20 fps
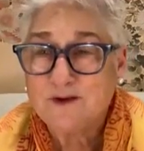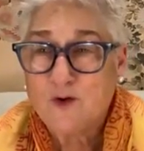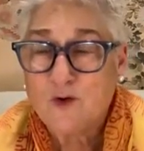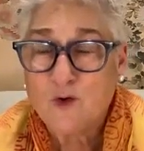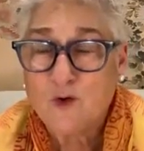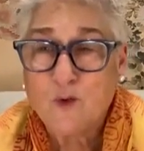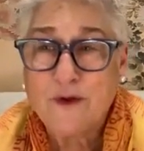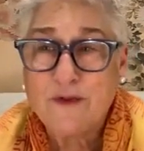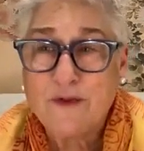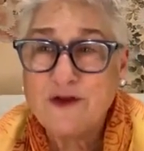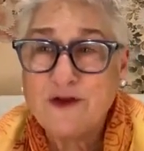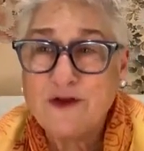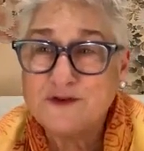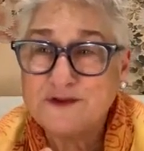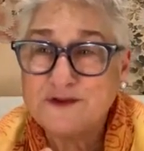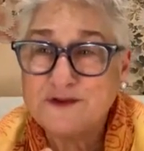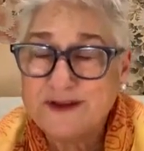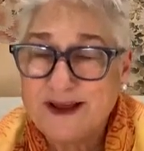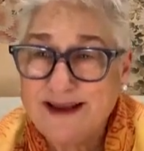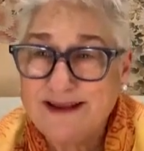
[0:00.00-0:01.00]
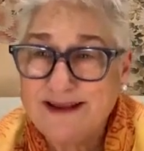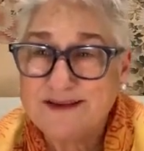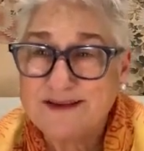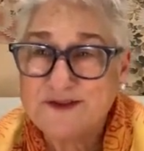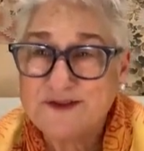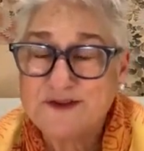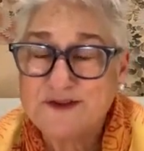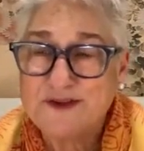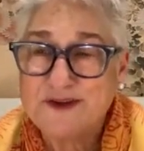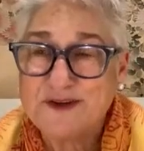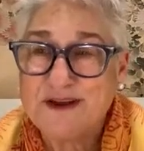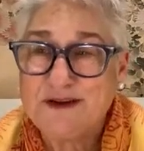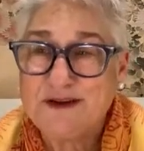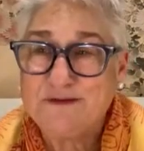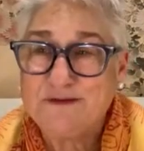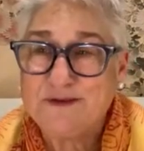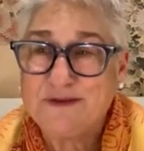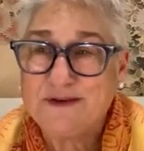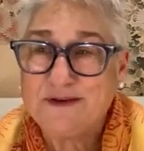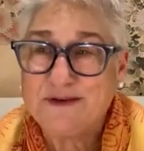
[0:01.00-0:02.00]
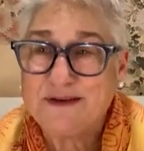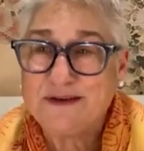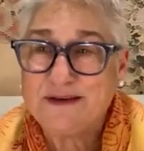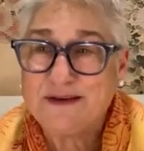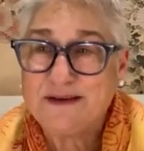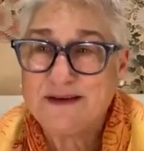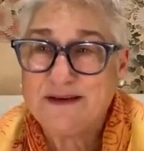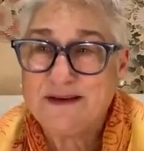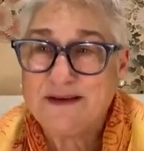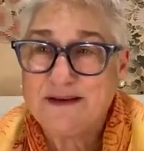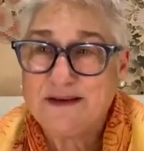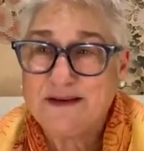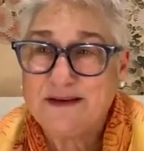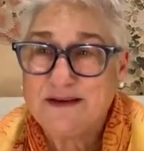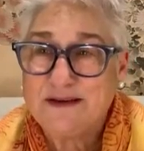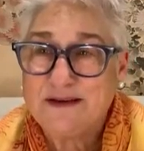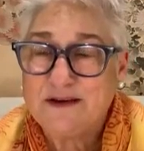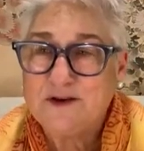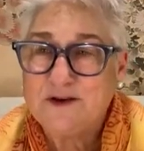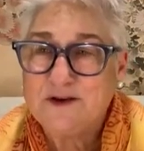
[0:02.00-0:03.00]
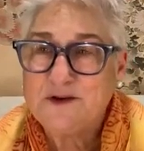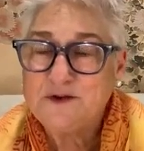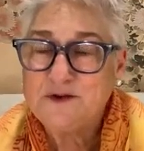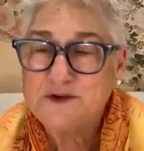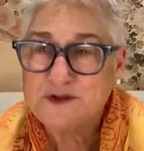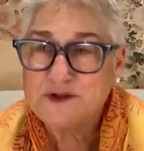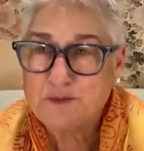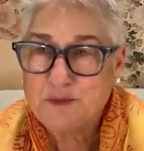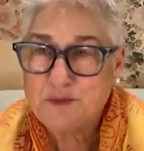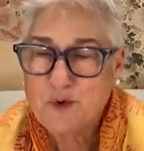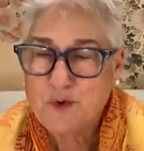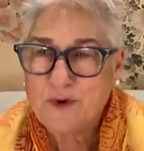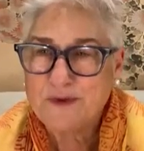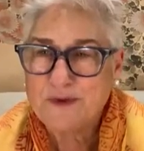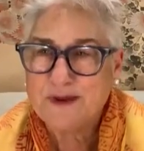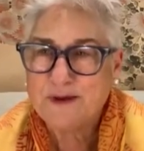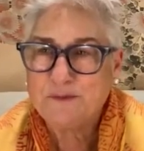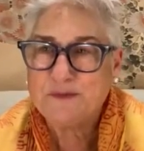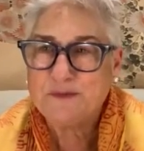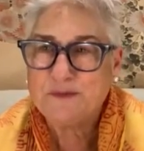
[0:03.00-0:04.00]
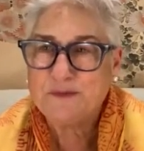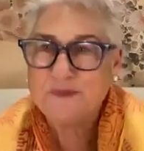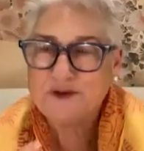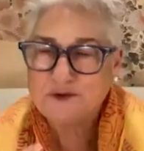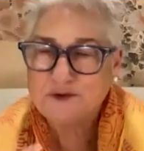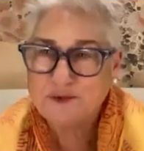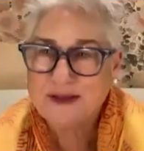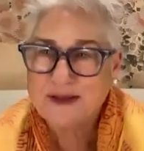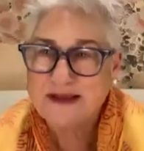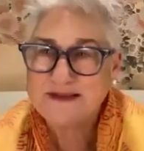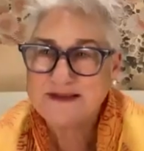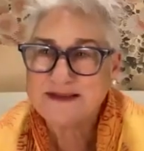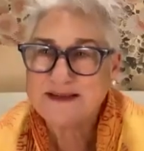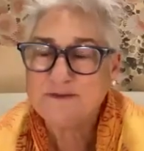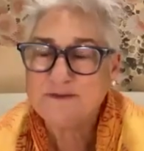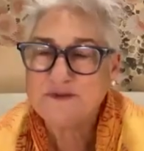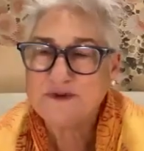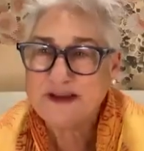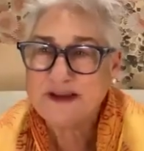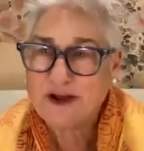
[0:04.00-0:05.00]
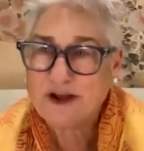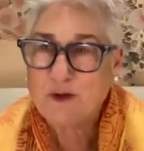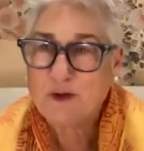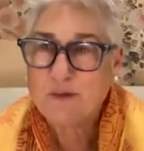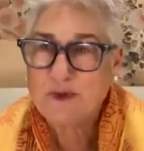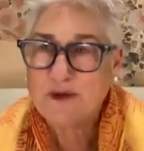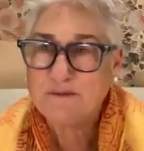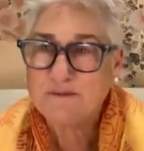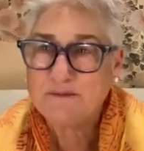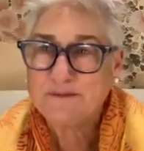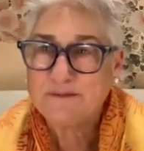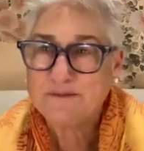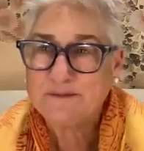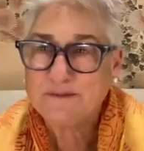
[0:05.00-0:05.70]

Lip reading: or whether your silence is enough to support them, to bless them, to help them.